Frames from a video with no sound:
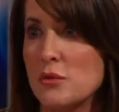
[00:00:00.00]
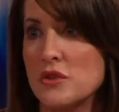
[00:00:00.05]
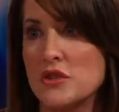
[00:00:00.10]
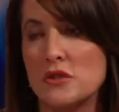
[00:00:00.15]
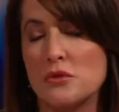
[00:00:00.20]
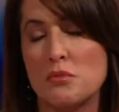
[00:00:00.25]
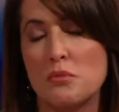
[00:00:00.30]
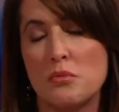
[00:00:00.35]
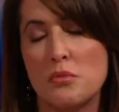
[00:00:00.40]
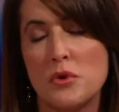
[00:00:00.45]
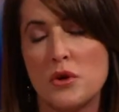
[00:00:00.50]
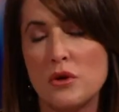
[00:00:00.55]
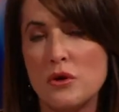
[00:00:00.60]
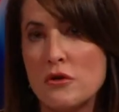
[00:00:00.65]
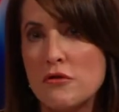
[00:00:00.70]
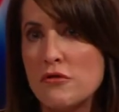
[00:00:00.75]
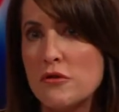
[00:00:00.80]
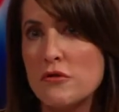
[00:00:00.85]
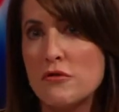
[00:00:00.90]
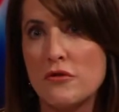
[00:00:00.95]
which is
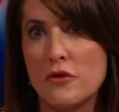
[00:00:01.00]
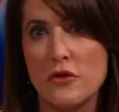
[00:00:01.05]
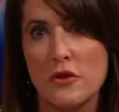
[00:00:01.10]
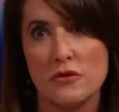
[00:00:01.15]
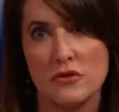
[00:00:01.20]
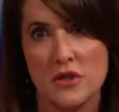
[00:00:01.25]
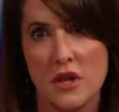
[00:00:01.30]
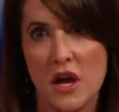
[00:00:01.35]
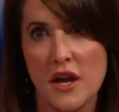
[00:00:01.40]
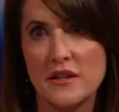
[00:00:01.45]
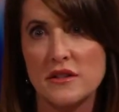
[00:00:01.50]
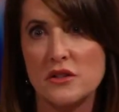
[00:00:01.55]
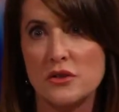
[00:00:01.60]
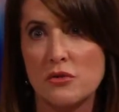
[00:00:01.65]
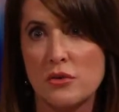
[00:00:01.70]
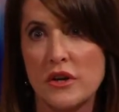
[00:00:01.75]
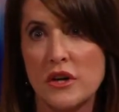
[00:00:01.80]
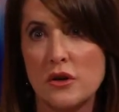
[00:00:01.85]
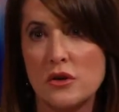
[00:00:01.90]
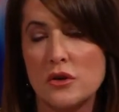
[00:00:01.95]
beautiful for those lines
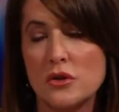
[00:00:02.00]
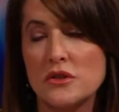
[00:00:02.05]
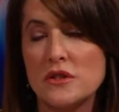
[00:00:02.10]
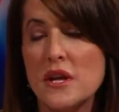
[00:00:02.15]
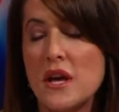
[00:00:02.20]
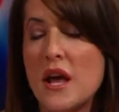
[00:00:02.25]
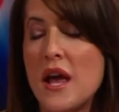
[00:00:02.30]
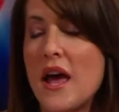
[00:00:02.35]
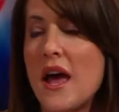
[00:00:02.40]
and wrinkles,